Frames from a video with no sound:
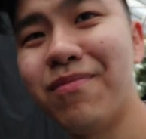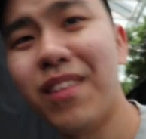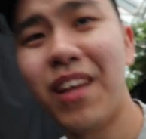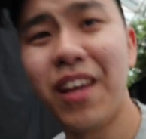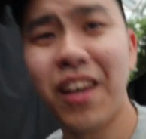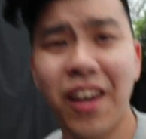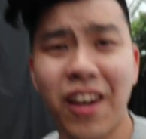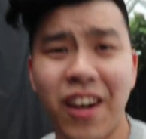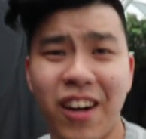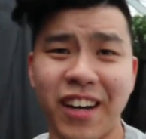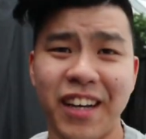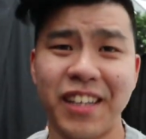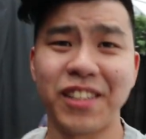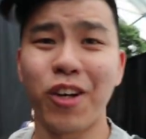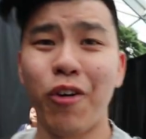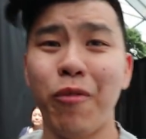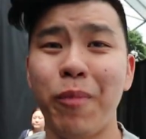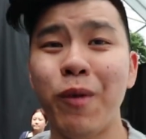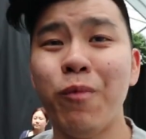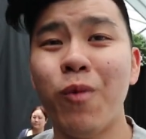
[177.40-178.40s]
Okay,
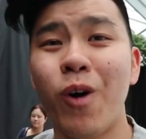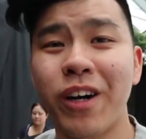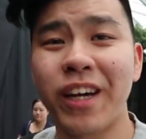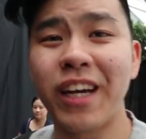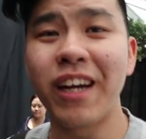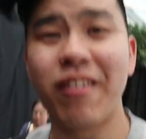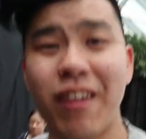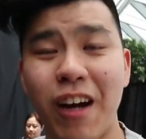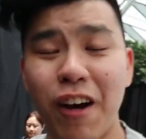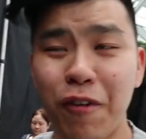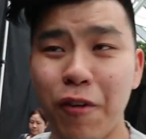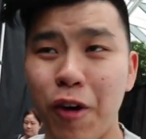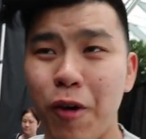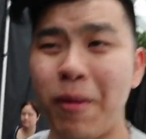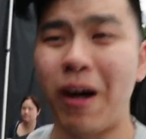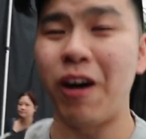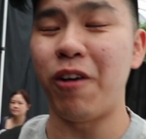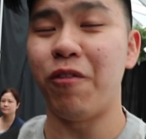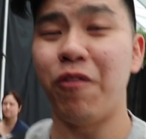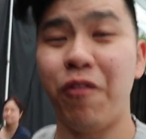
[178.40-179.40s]
so we've been walking around for
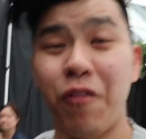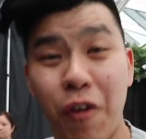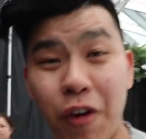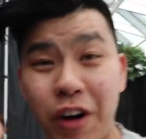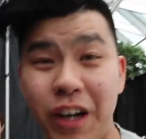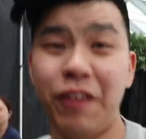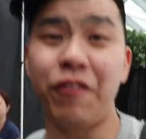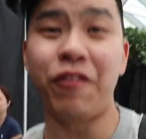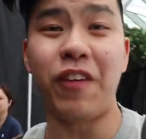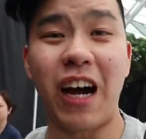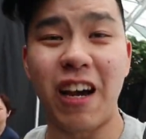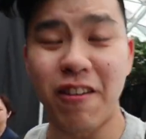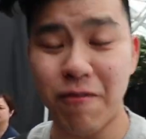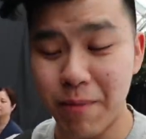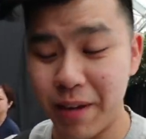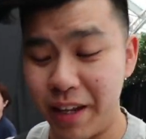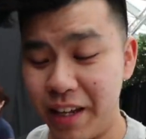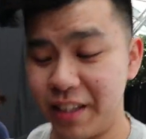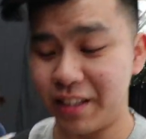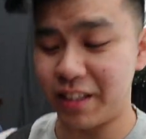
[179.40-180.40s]
about 45
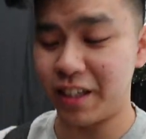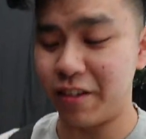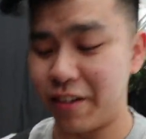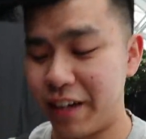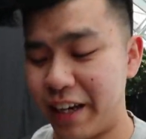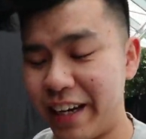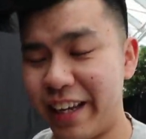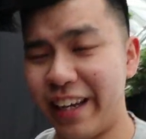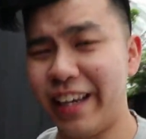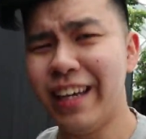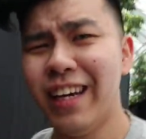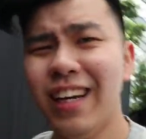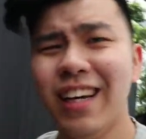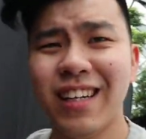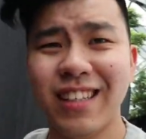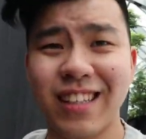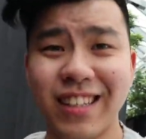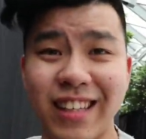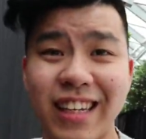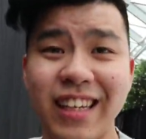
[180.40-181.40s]
minutes already.
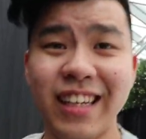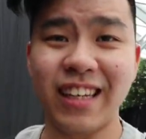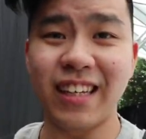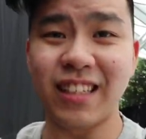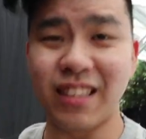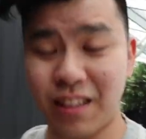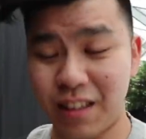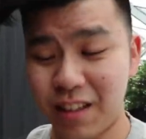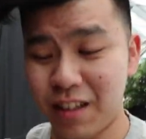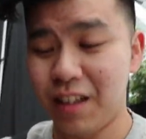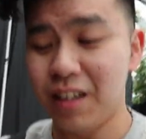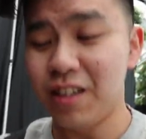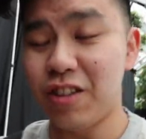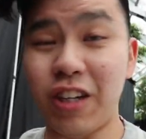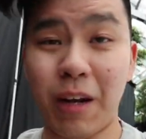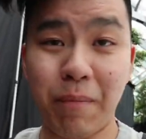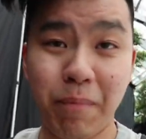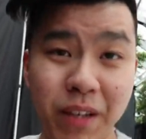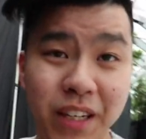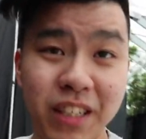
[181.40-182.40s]
The thing is,
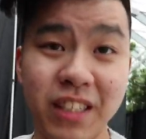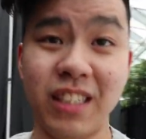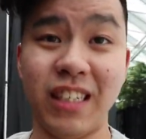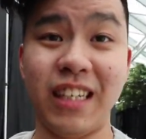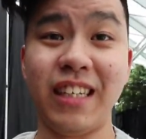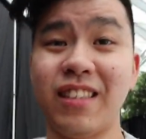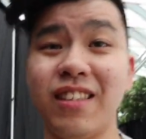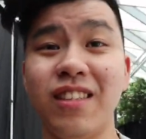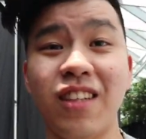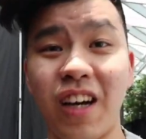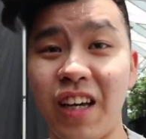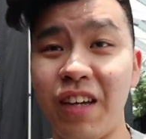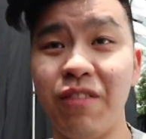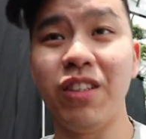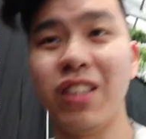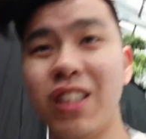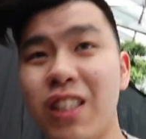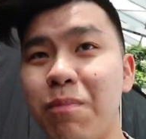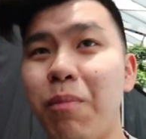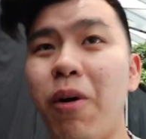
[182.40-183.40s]
Trapinch is not
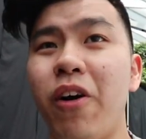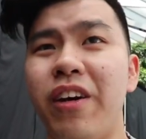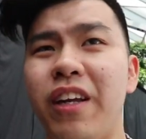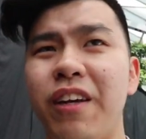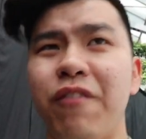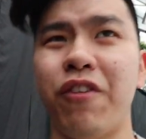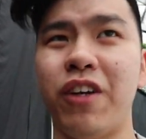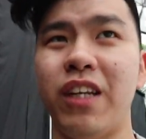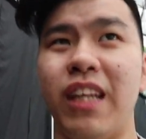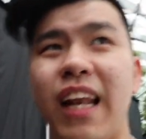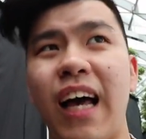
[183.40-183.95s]
even spawning for the